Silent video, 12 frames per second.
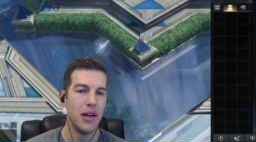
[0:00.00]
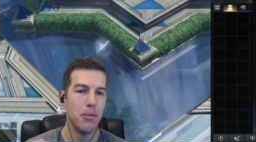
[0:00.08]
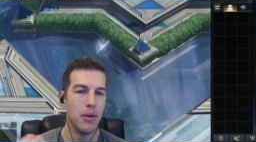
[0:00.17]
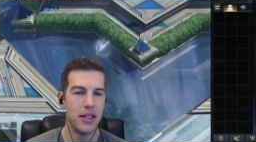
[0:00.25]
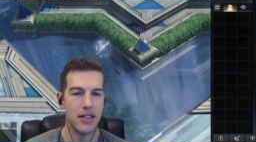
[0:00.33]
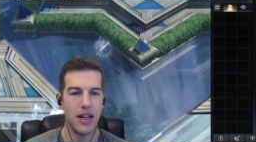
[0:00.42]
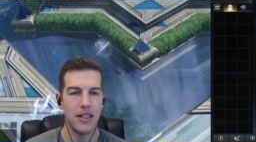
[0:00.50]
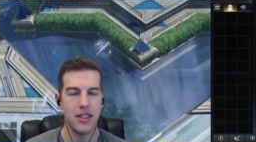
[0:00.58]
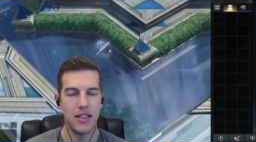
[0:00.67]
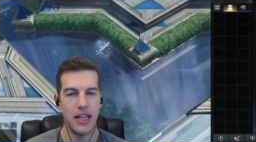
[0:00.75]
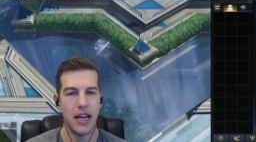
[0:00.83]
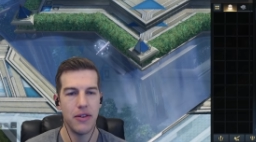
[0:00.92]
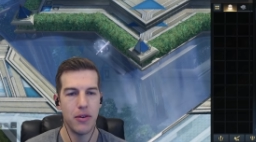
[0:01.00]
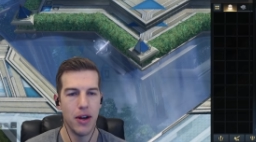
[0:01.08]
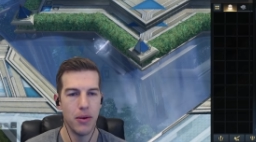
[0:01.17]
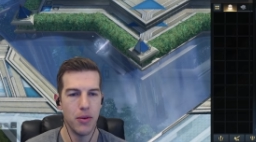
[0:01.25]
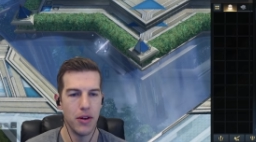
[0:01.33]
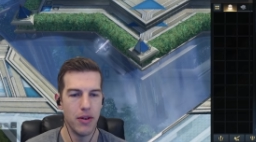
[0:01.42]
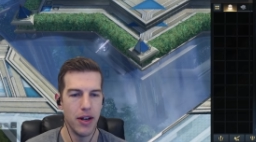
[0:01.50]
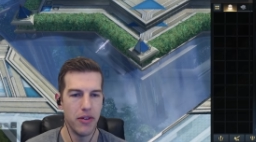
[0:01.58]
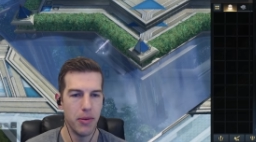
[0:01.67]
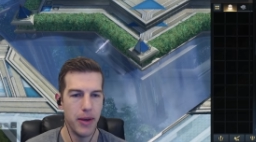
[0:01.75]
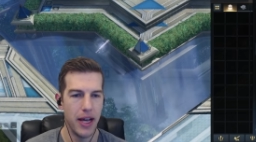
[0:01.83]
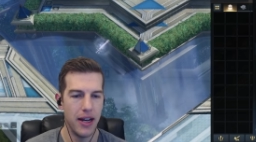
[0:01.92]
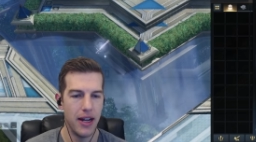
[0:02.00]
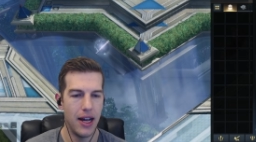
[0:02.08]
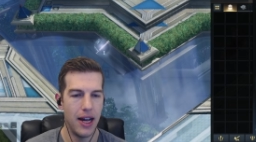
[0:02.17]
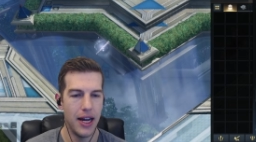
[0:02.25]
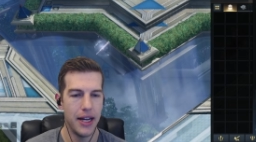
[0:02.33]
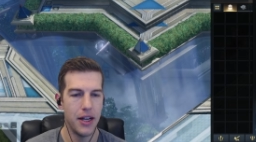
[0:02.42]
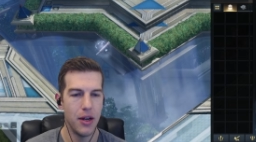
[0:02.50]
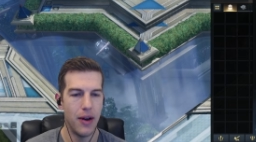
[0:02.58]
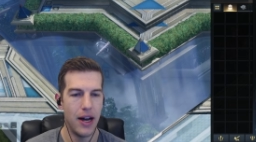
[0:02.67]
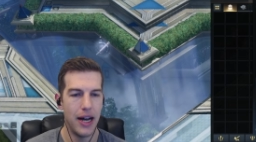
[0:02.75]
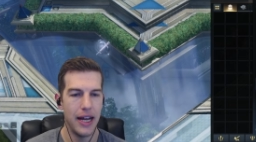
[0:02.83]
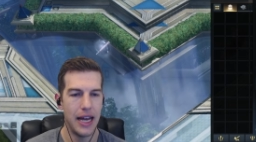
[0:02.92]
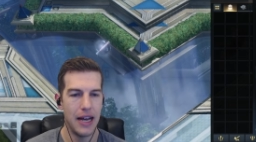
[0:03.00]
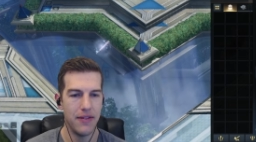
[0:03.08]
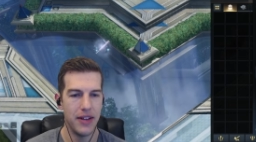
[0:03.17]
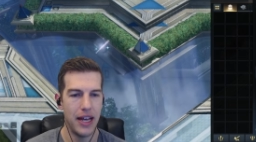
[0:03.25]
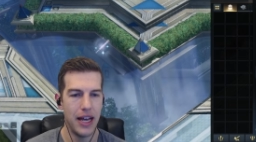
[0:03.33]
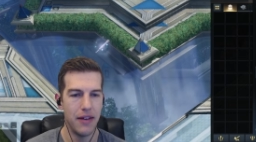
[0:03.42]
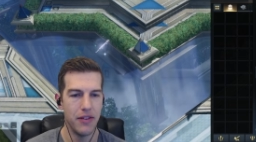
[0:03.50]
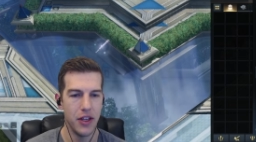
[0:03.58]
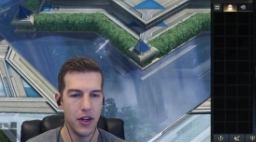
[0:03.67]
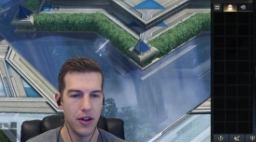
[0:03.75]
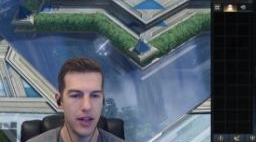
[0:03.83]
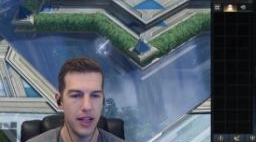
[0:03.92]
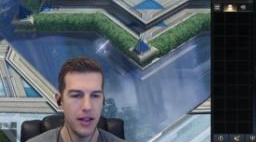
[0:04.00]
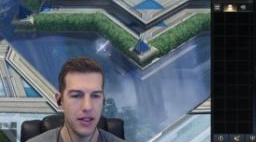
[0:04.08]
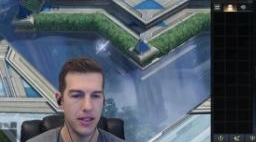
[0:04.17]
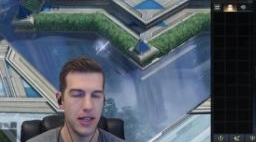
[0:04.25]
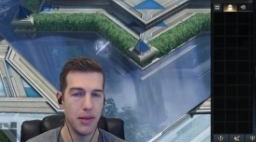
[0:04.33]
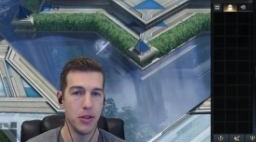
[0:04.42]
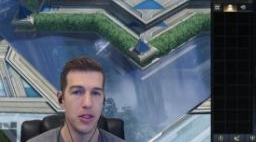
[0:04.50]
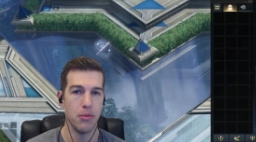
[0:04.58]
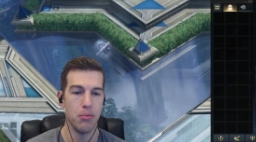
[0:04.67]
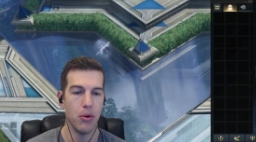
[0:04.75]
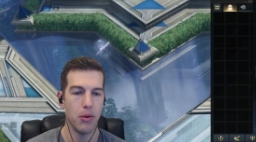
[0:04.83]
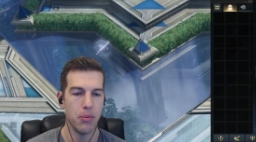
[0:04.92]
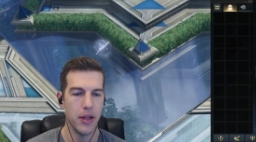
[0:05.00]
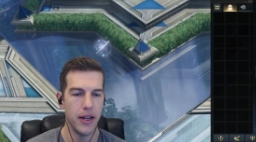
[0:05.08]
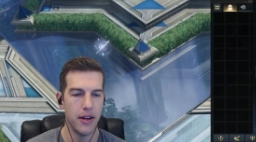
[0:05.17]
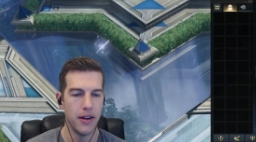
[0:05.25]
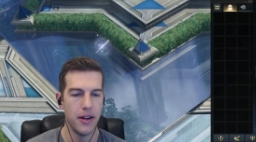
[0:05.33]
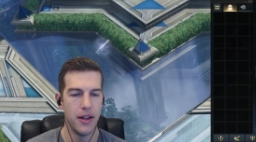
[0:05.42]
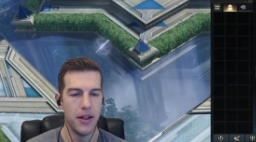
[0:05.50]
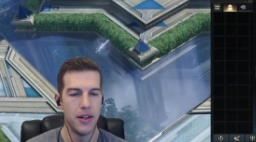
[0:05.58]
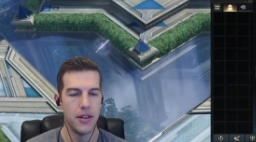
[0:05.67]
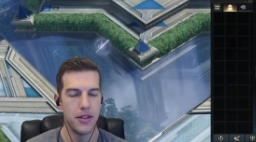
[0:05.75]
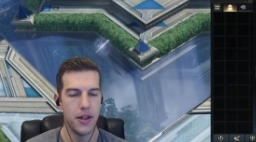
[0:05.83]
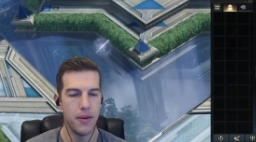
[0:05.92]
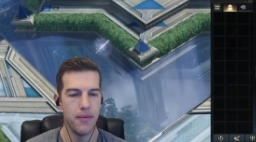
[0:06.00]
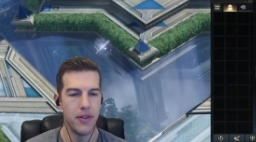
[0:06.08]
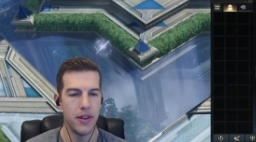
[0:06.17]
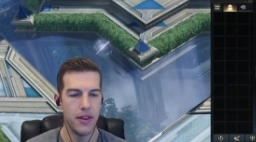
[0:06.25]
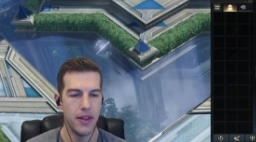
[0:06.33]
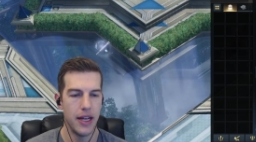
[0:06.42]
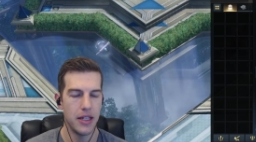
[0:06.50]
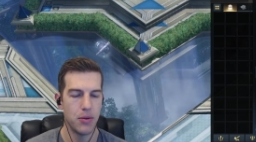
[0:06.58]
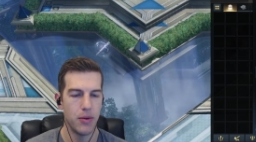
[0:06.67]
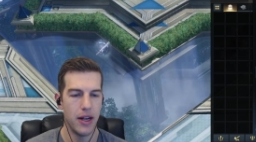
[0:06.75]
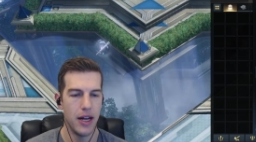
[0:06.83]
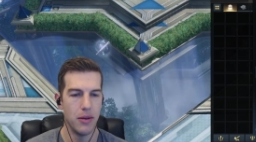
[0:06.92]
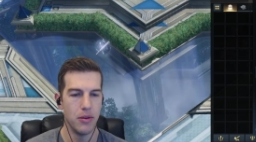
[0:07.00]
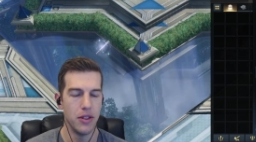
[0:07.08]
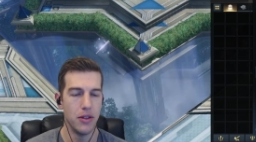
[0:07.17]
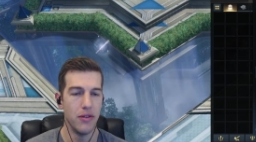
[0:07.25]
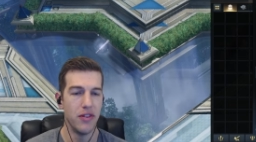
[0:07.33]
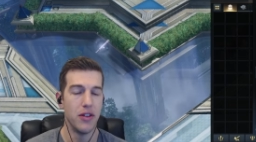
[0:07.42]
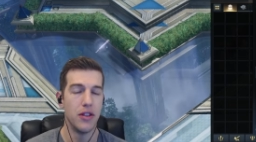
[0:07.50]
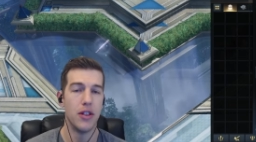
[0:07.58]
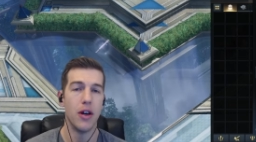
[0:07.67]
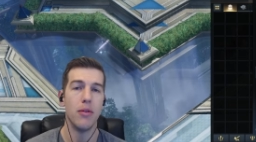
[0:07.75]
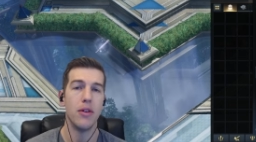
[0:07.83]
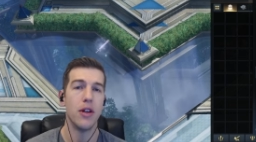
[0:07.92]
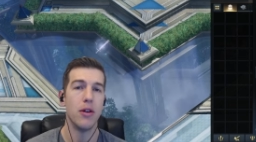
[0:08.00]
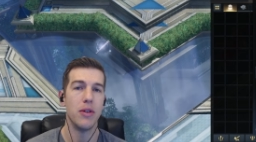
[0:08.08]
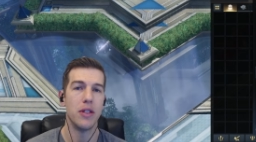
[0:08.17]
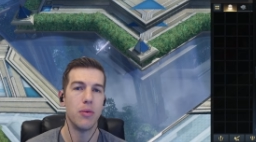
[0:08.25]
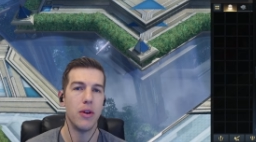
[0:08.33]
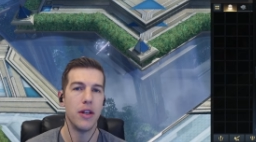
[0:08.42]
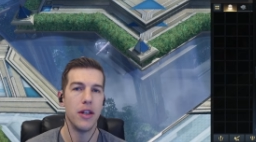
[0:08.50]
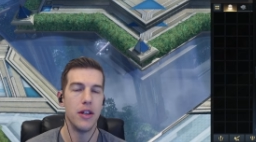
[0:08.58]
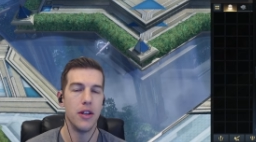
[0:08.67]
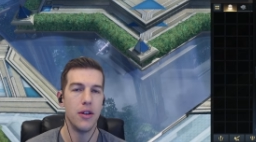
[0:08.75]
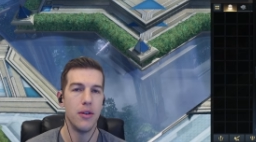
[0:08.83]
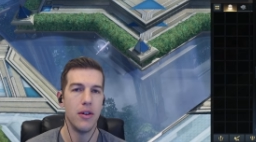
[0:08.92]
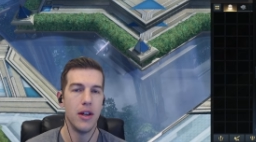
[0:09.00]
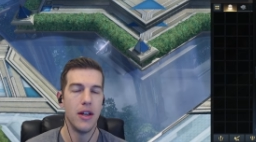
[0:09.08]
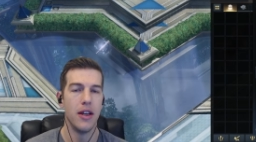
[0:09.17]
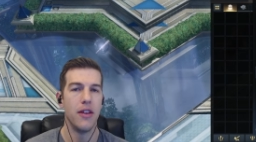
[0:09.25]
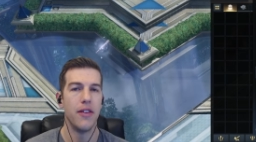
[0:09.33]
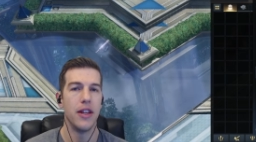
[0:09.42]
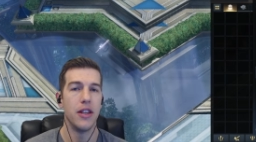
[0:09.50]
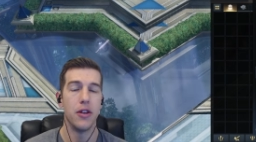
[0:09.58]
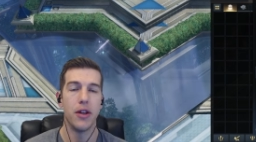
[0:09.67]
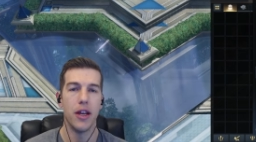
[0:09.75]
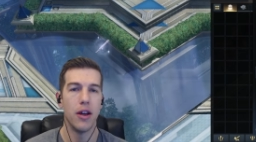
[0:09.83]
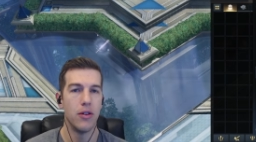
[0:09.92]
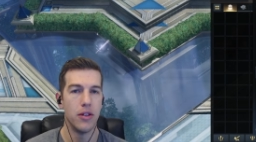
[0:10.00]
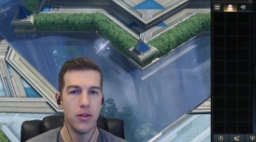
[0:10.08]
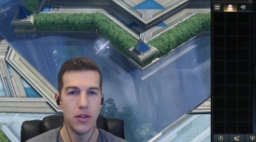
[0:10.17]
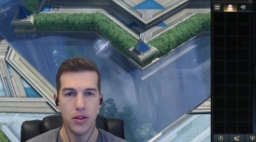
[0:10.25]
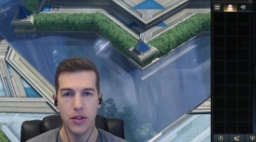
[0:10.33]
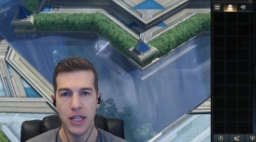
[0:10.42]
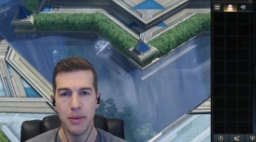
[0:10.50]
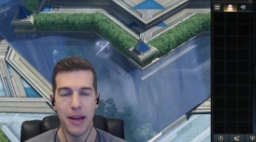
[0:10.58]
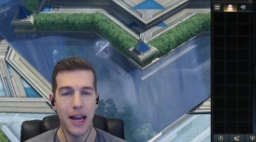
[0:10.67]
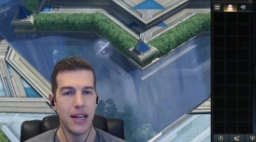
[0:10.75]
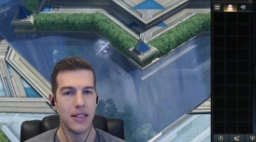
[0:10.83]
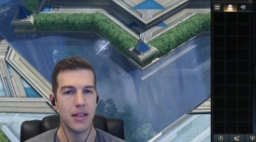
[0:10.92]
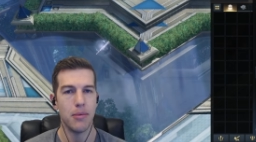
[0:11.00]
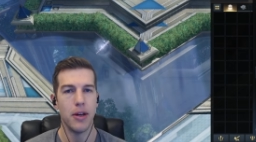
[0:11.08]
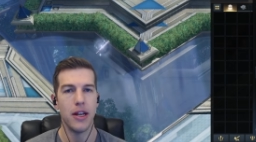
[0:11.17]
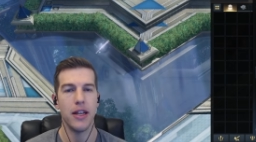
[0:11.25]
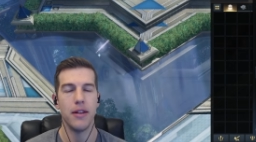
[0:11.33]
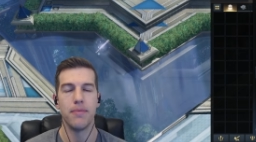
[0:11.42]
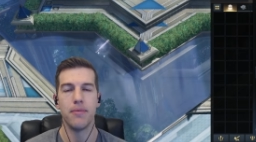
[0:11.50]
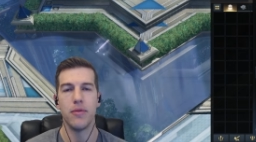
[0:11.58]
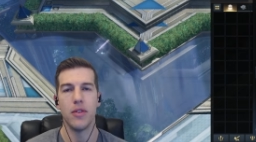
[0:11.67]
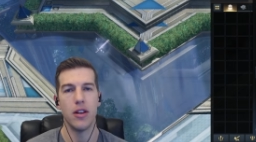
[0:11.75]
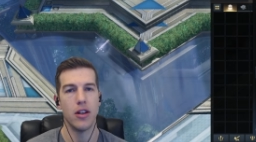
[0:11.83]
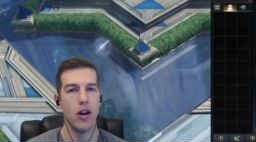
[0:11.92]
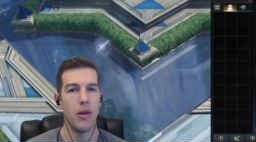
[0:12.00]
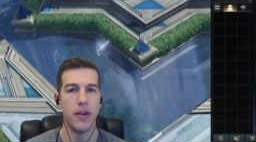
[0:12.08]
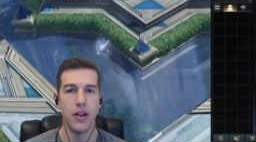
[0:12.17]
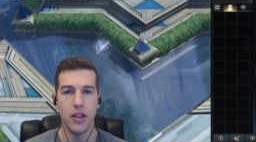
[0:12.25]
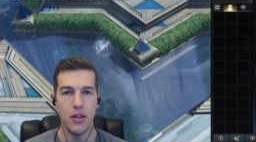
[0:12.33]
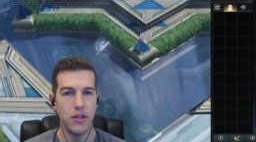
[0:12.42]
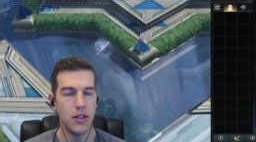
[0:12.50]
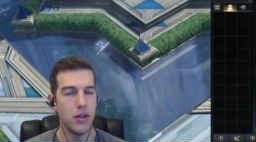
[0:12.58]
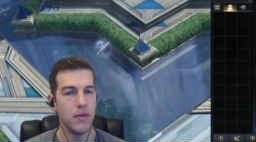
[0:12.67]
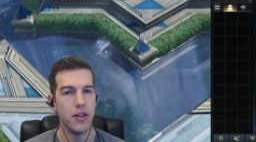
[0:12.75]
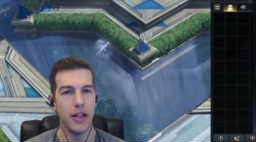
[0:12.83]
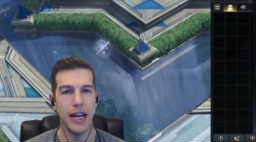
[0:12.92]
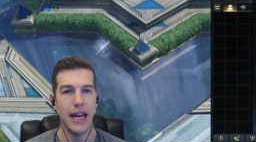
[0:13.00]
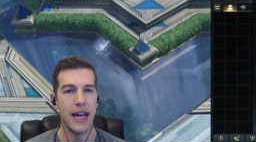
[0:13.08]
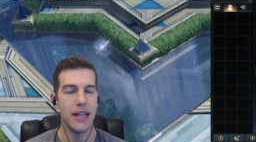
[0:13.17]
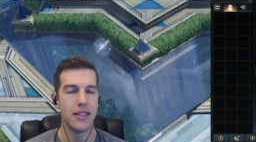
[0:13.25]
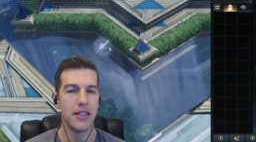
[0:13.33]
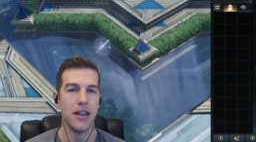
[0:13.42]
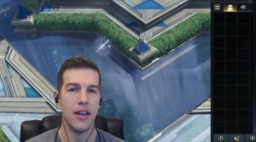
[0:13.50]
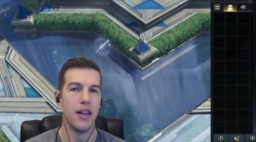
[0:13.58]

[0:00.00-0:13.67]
but it's nice just to have the right one right off the bat i know i have to have yearning because i'm a support player so that's what I will do. If you don't know which one to do, then you can go into a stream, ask somebody, comment on YouTube, you can ask,